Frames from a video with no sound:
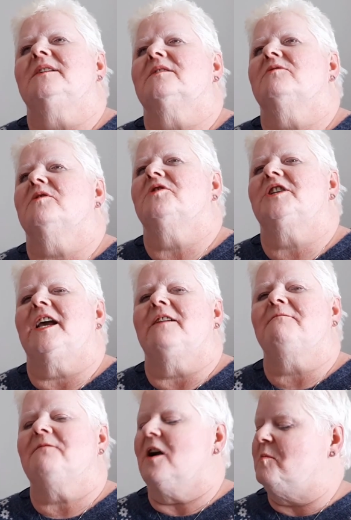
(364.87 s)
Crochet and
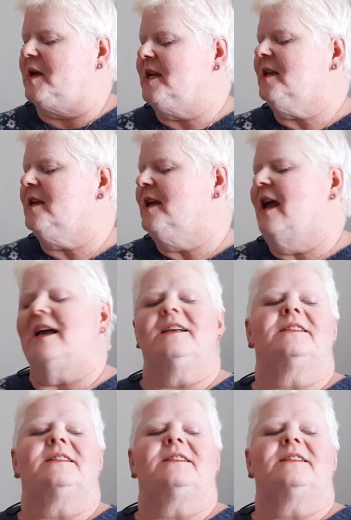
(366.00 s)
Farming is